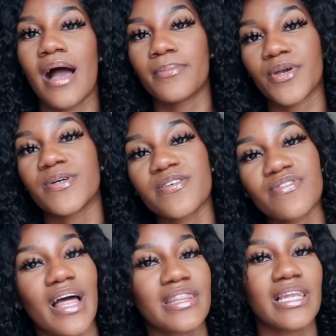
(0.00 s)
and because of
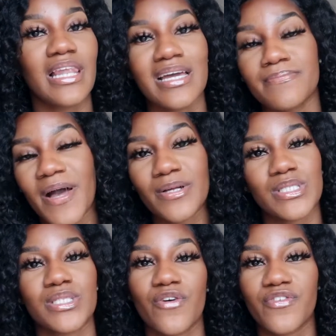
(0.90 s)
that, the light
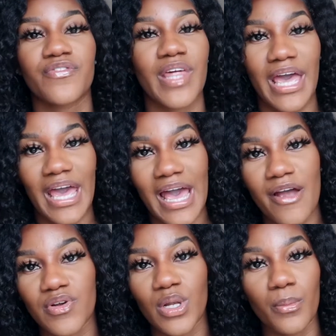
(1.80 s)
bounces off of their
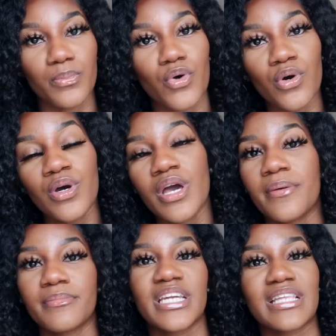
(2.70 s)
hair a lot more,
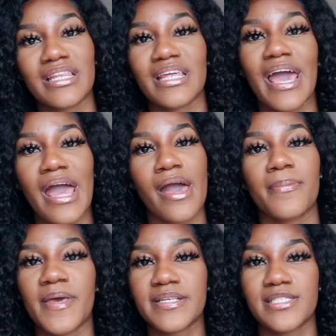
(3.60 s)
meaning that their hair
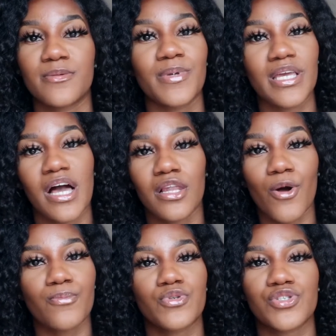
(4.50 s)
appears to be a
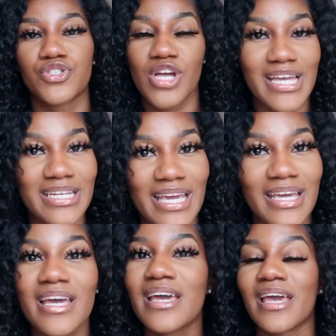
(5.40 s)
lot more
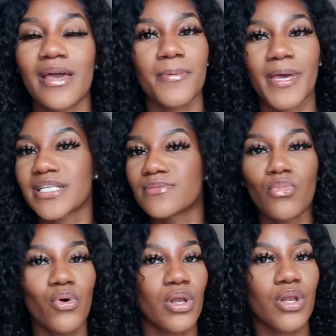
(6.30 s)
shiny, it appears
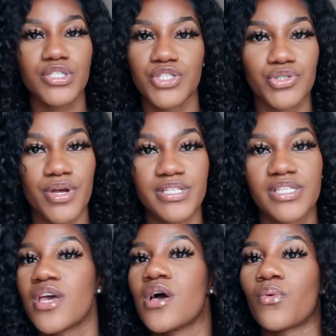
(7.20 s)
more lustrous,
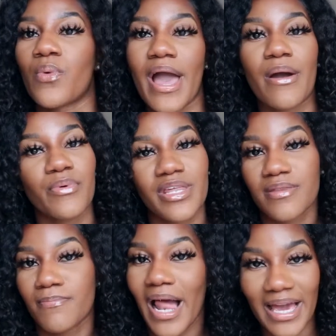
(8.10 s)
where with
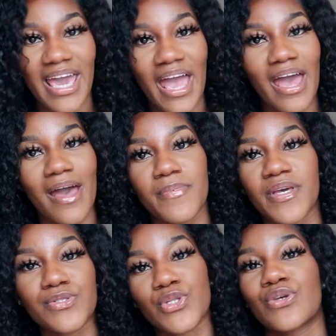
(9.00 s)
black hair,
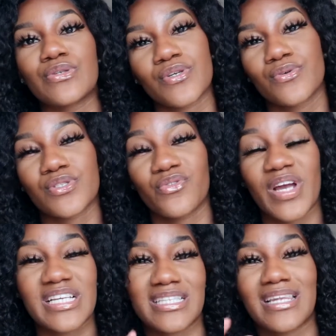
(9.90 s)
because the cuticles are
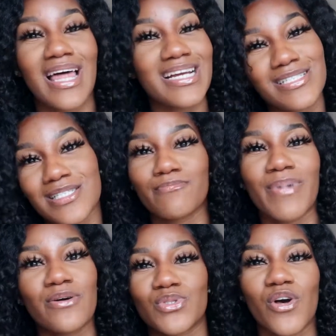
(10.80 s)
raised, the light doesn't
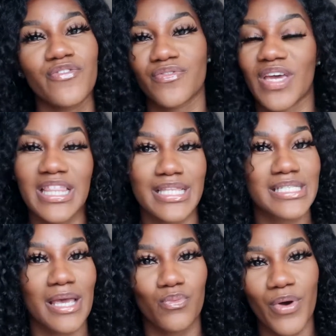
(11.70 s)
bounce off of it in the
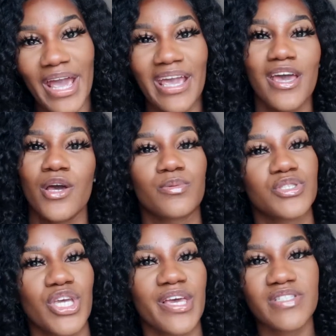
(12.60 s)
same way,
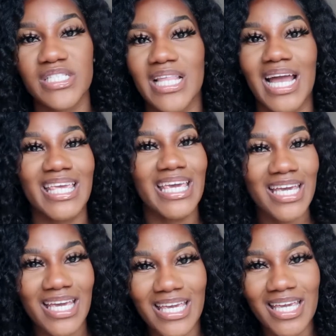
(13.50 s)
which gives us that
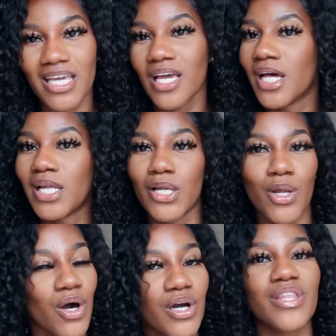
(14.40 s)
kinky
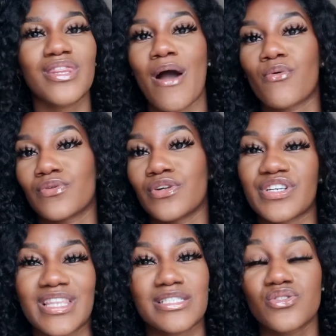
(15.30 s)
look, that
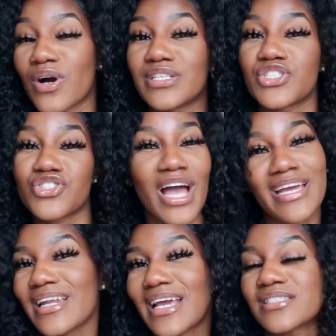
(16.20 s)
look that's not as
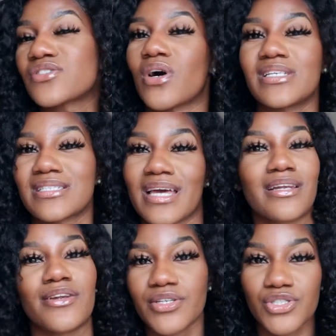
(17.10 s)
shiny, it's not as like
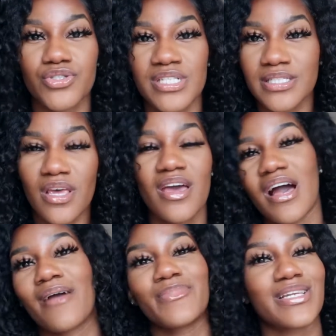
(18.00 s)
lustrous.
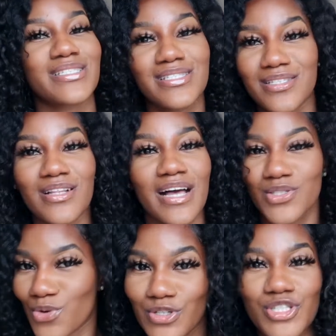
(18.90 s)
I mean, it's still
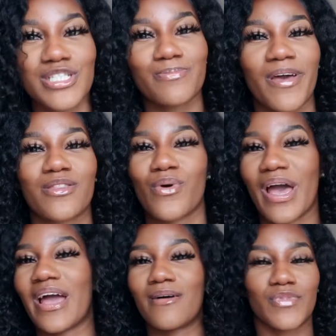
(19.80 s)
as gorgeous, by the
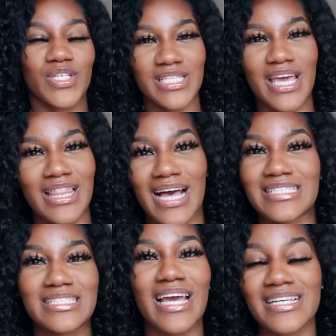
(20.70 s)
way, I'm not saying that
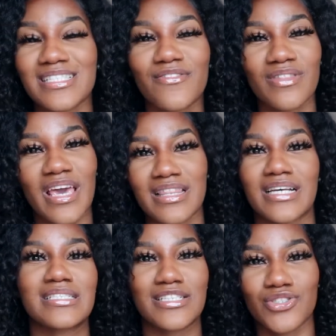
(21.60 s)
as a negative thing,
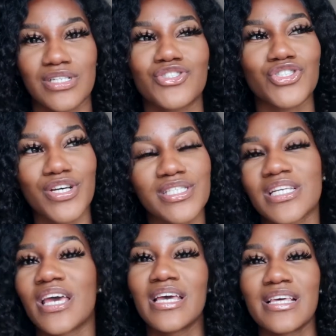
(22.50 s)
that's literally
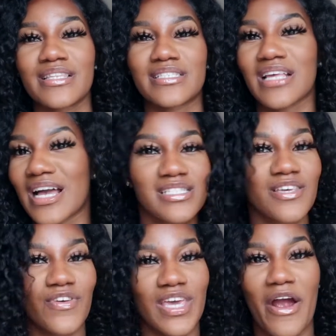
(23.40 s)
just the scientific